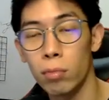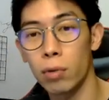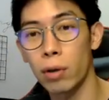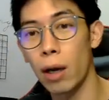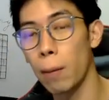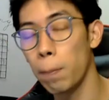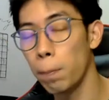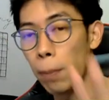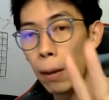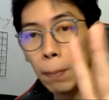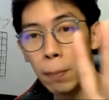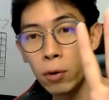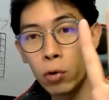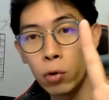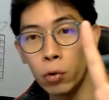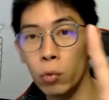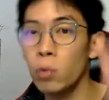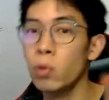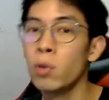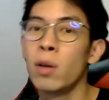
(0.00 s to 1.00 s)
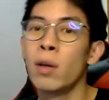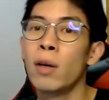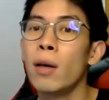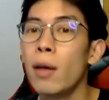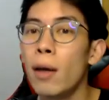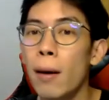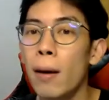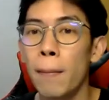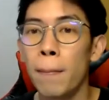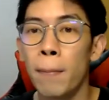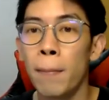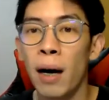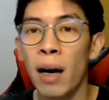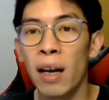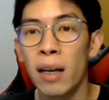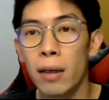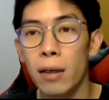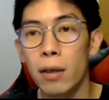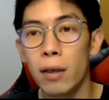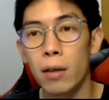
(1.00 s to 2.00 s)
Okay, paper two.
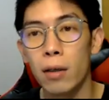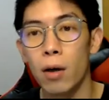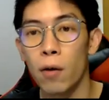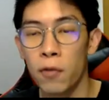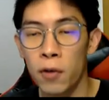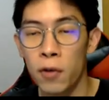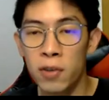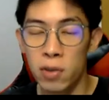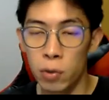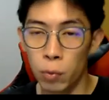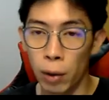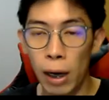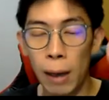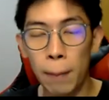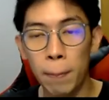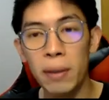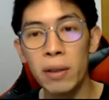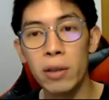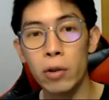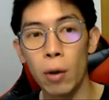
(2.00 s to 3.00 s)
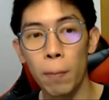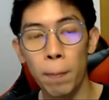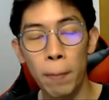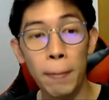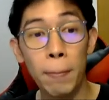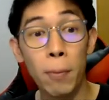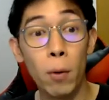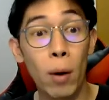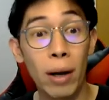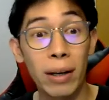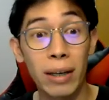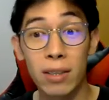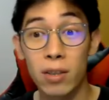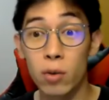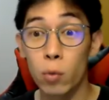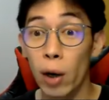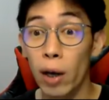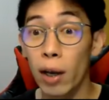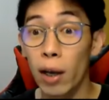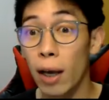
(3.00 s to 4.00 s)
But of course, it will happen in your paper one
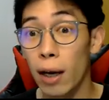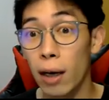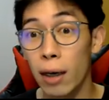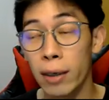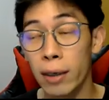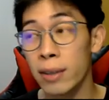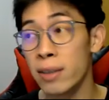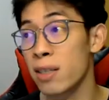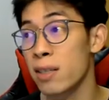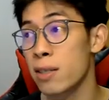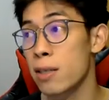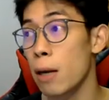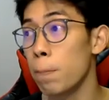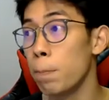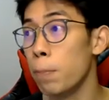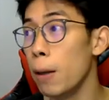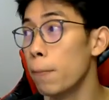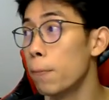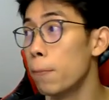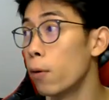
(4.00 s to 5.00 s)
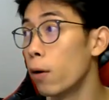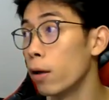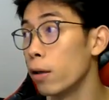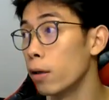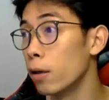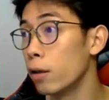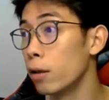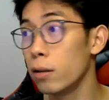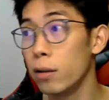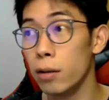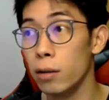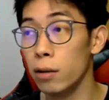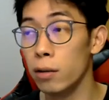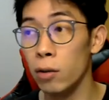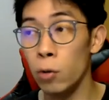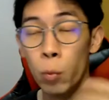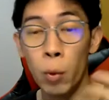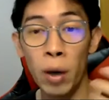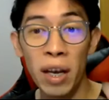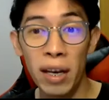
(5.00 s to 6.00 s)
as well. It's just that paper one,
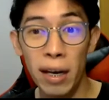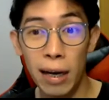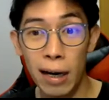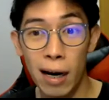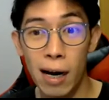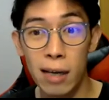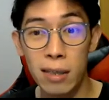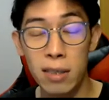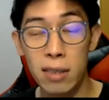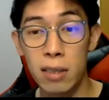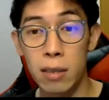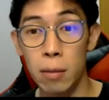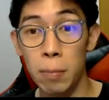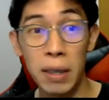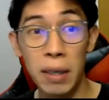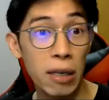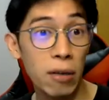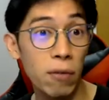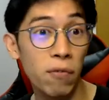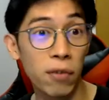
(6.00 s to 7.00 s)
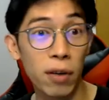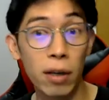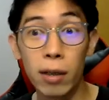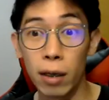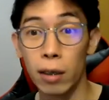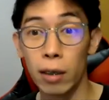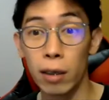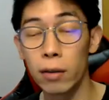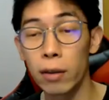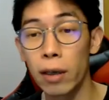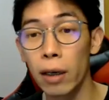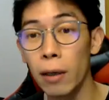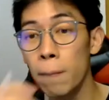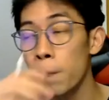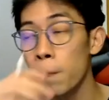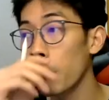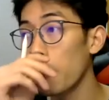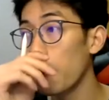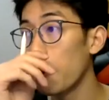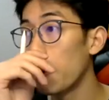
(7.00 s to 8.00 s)
the way they ask is a bit different.
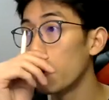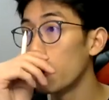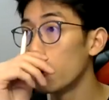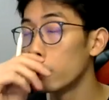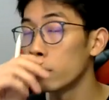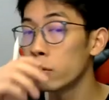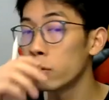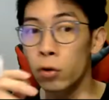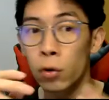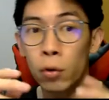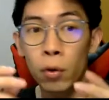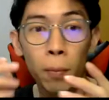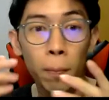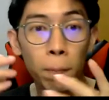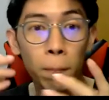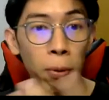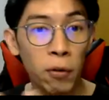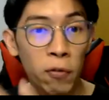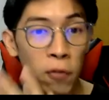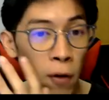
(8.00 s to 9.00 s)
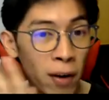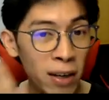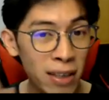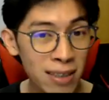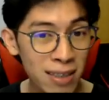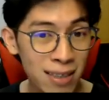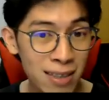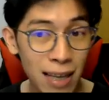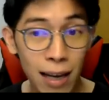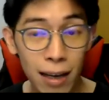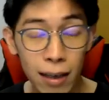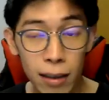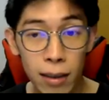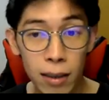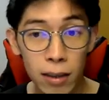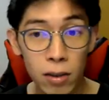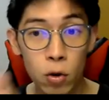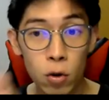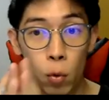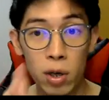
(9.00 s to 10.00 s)
Okay, so before I start
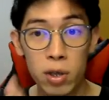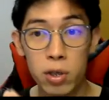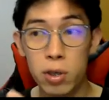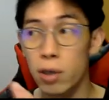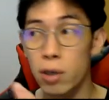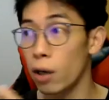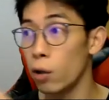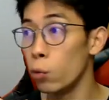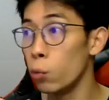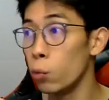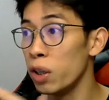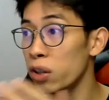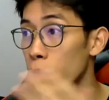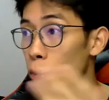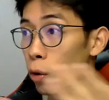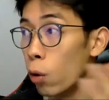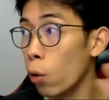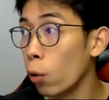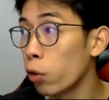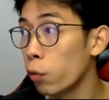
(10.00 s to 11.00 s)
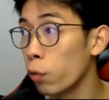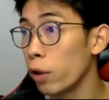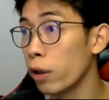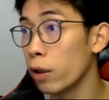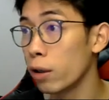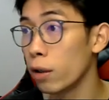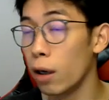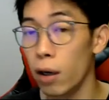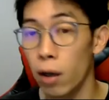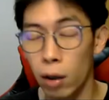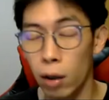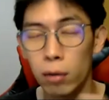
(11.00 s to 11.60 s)
this question, I read the whole thing,